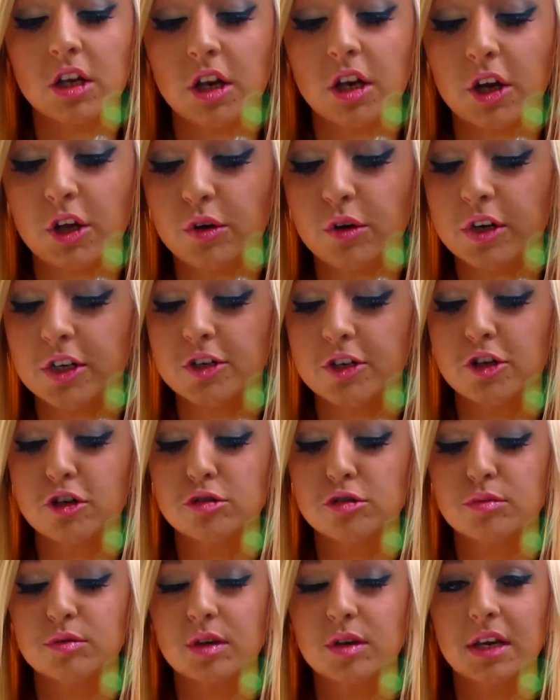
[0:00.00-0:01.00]
Now you can
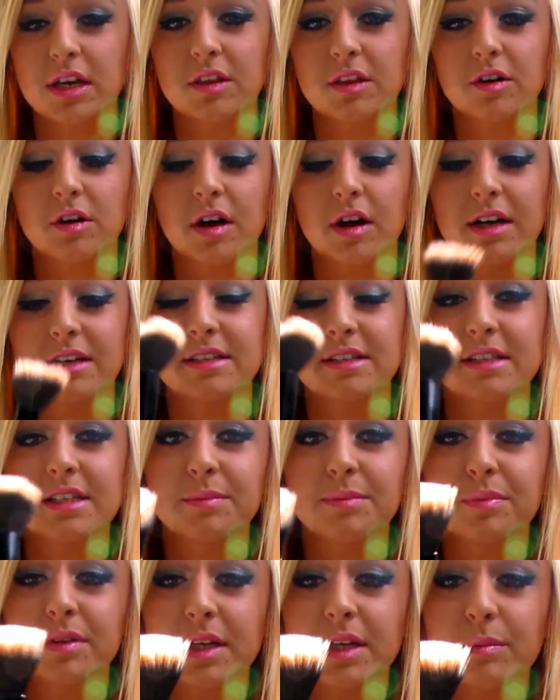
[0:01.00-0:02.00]
choose between either a
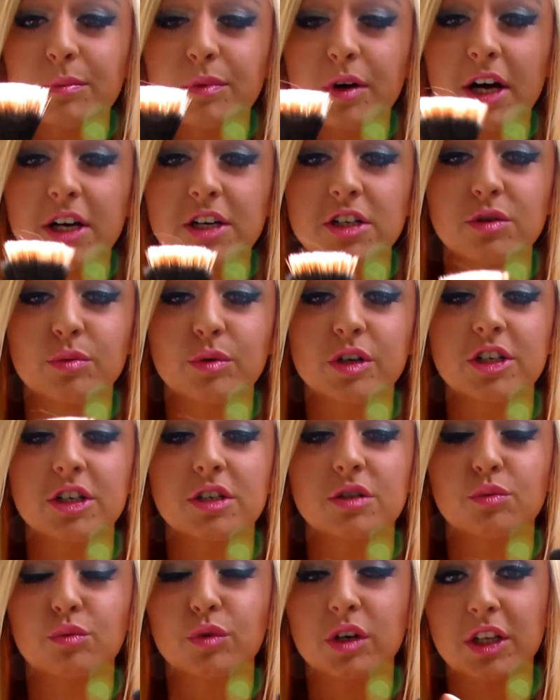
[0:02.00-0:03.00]
stippling brush, which
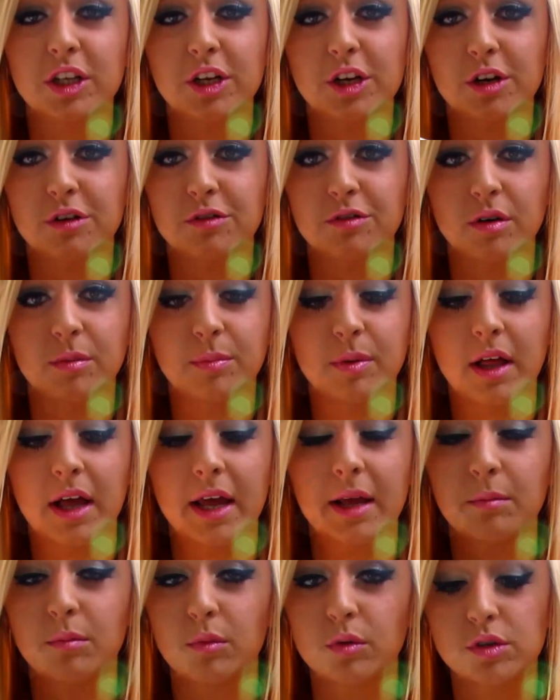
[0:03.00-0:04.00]
is really good for
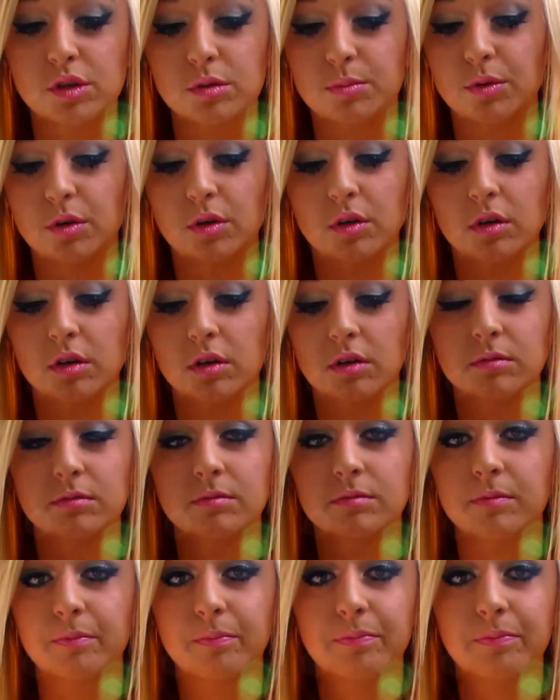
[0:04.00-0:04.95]
applying multiple,